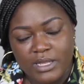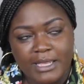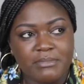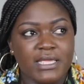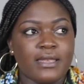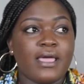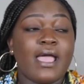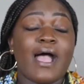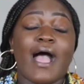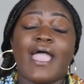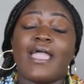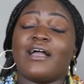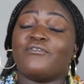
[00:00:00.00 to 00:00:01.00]
I mean,
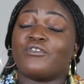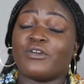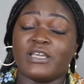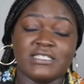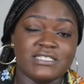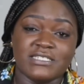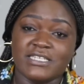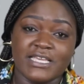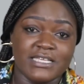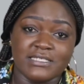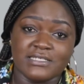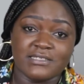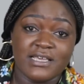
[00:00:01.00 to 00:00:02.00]
I have crazy
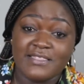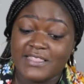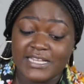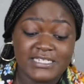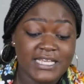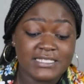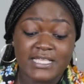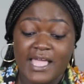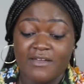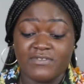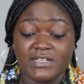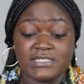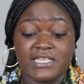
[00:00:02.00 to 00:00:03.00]
days. There are days I
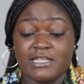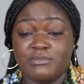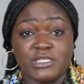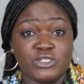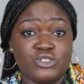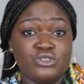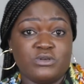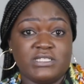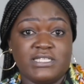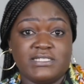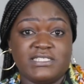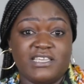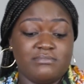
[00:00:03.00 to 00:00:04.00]
have assignments due at the
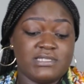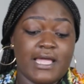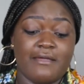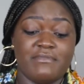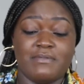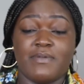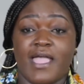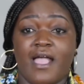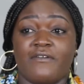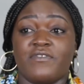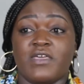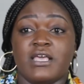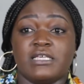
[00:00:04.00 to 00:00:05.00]
same time. Maybe I
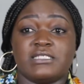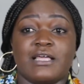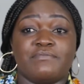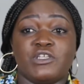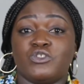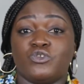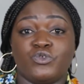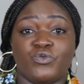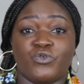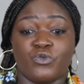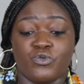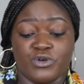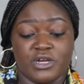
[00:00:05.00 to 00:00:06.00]
have something to do
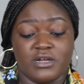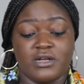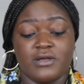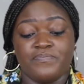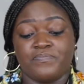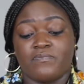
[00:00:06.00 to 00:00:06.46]
for work.